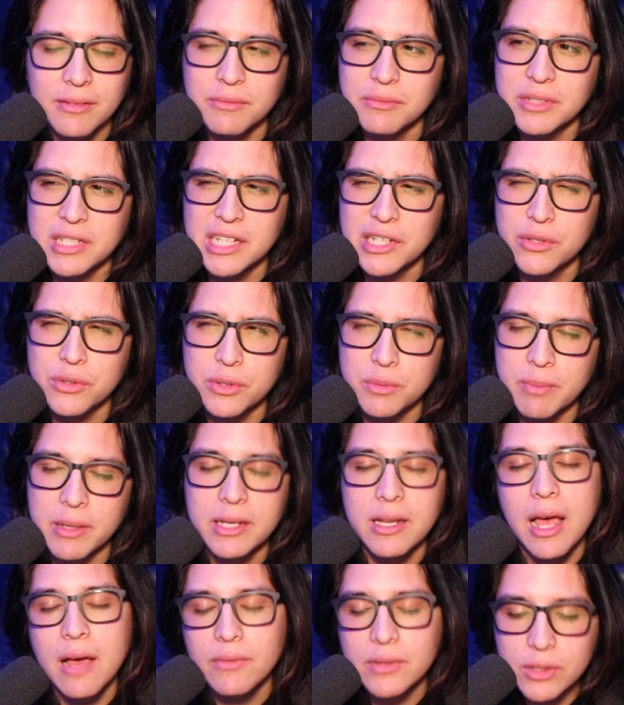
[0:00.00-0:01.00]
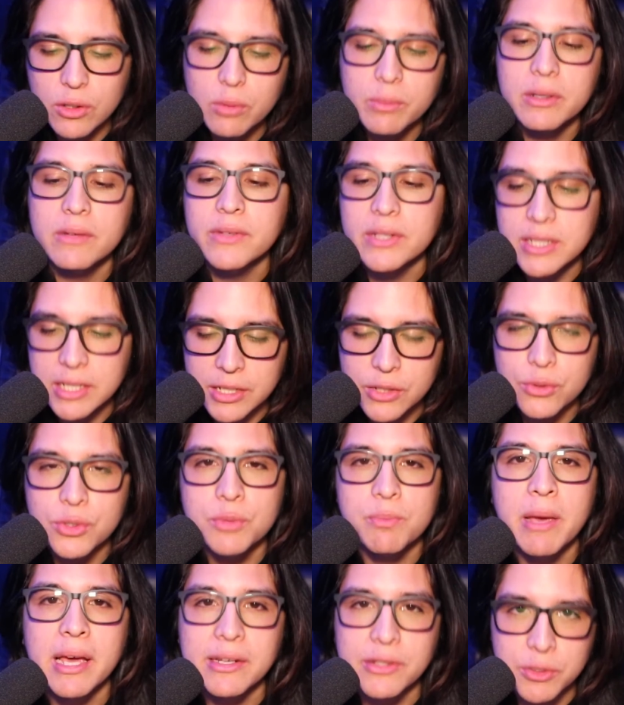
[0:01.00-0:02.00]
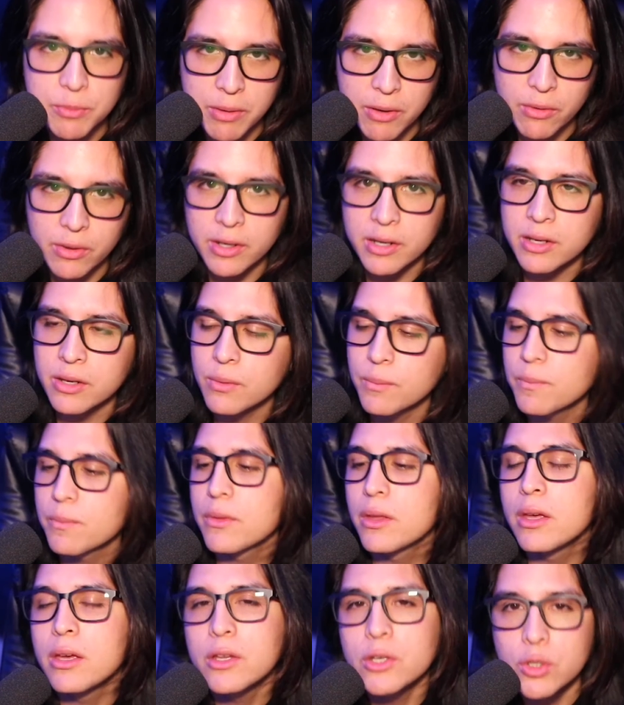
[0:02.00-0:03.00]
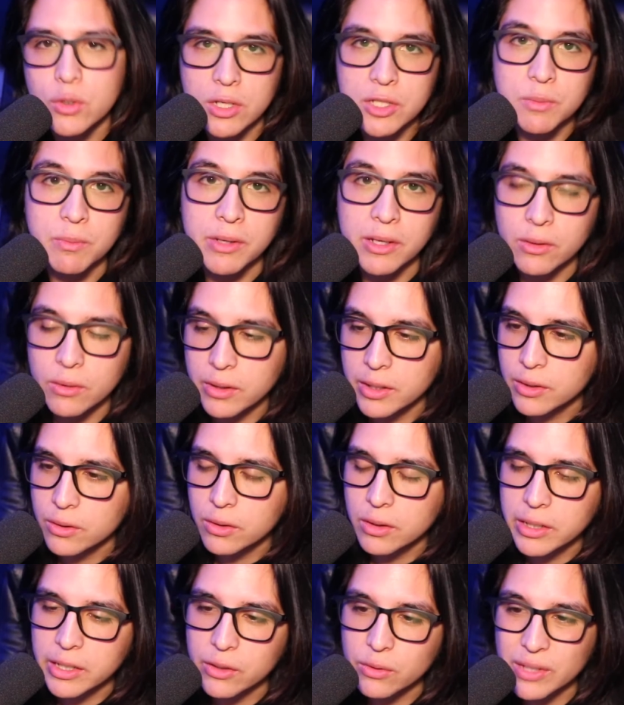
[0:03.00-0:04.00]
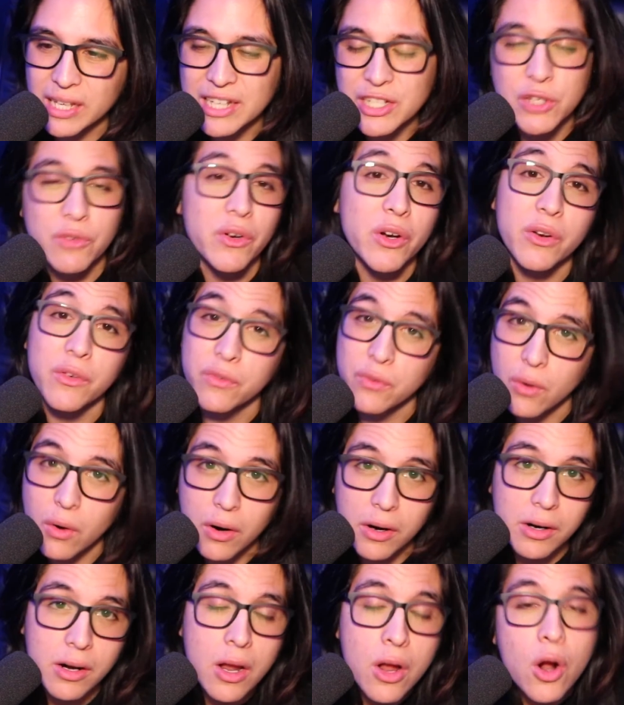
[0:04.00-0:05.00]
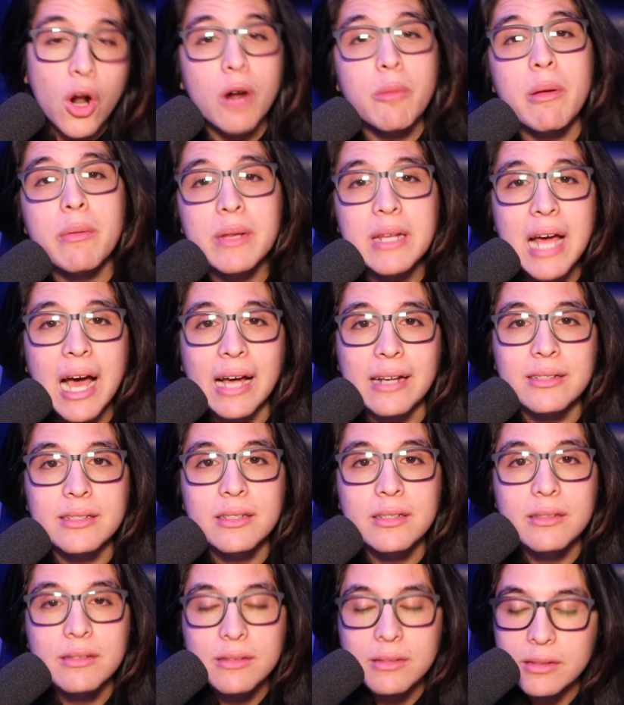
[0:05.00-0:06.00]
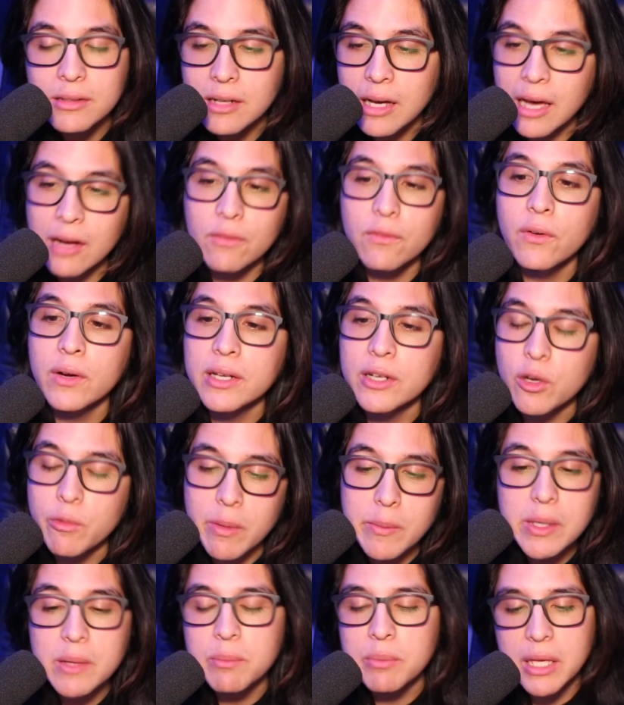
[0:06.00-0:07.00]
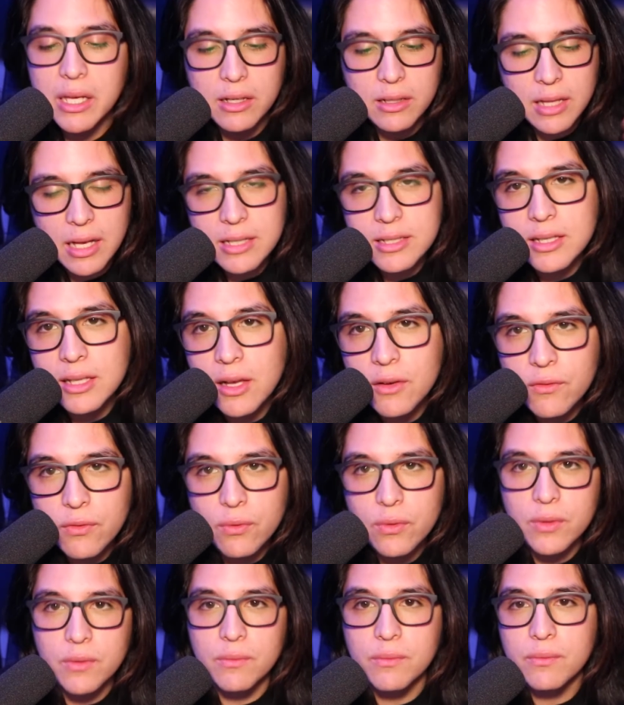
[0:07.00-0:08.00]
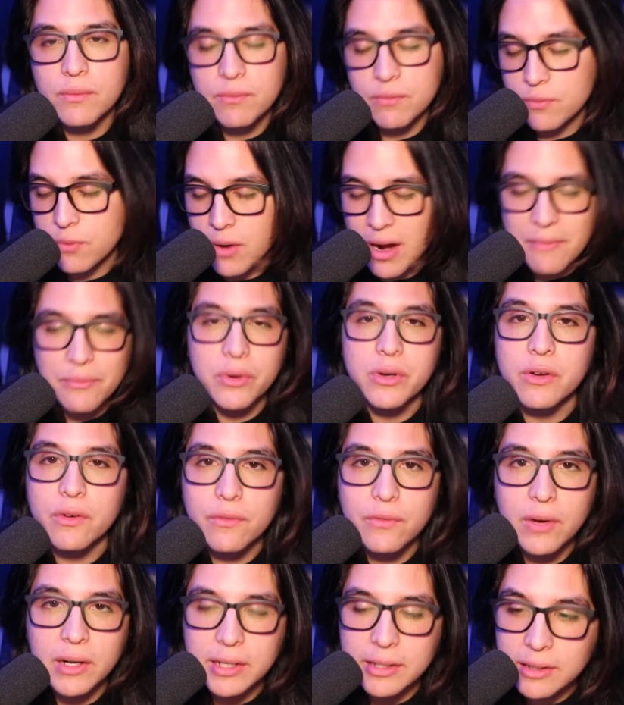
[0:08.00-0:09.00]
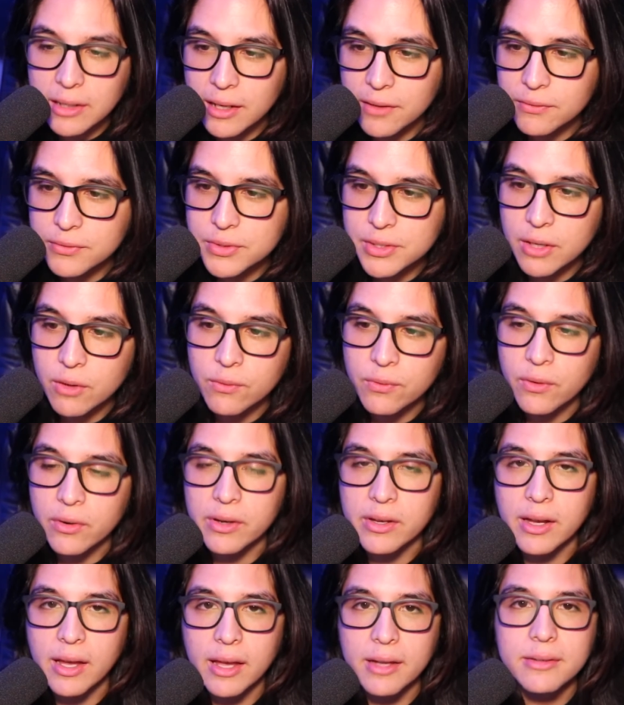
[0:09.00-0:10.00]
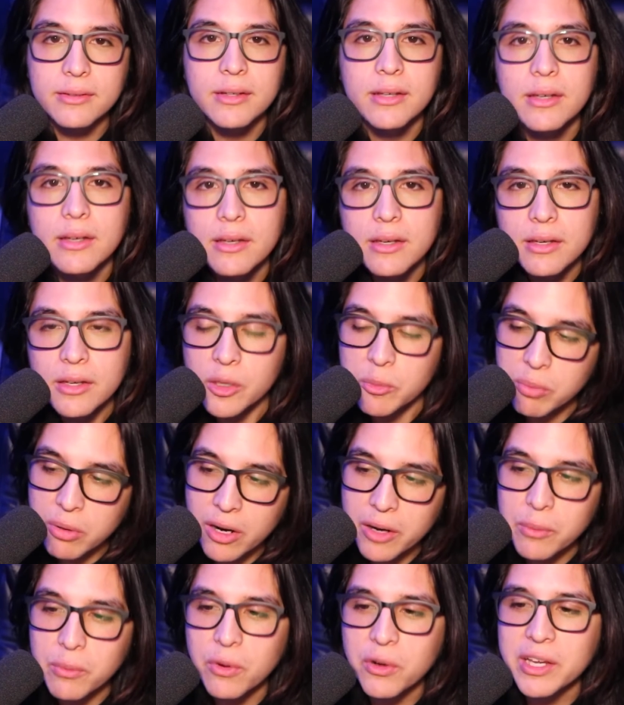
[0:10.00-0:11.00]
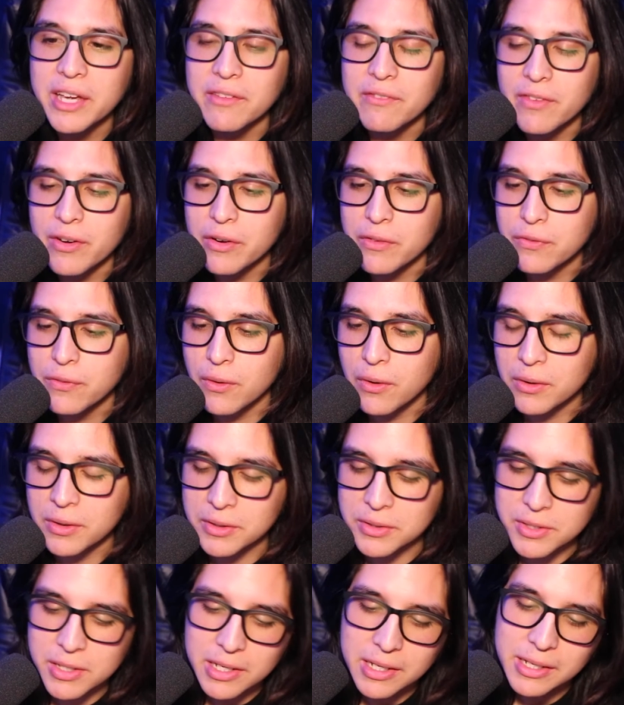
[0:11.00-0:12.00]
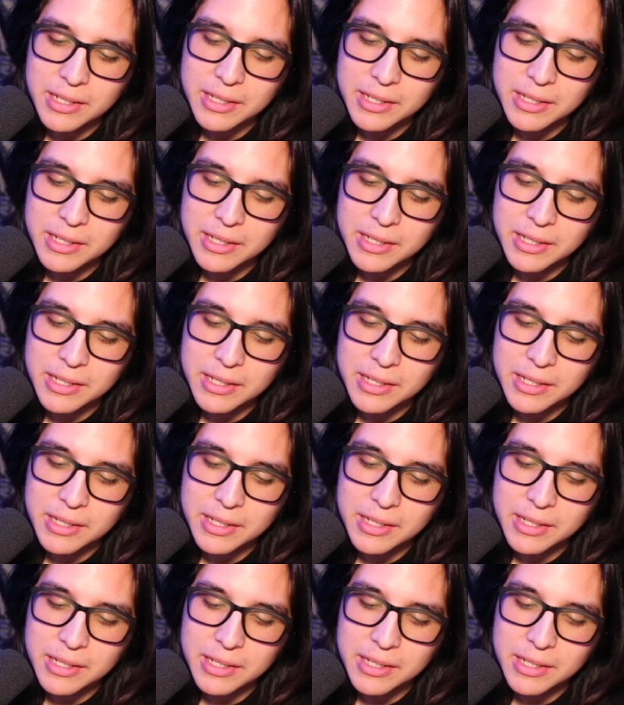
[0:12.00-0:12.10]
teacher's pet, have a little bit of a teacher's pet spirit in you. Trust me, it'll, it'll, it'll get you very far. Or maybe not. I don't fucking know. Maybe be a class clown for the forever in your fucking life. See how far you get. You probably will get very far because,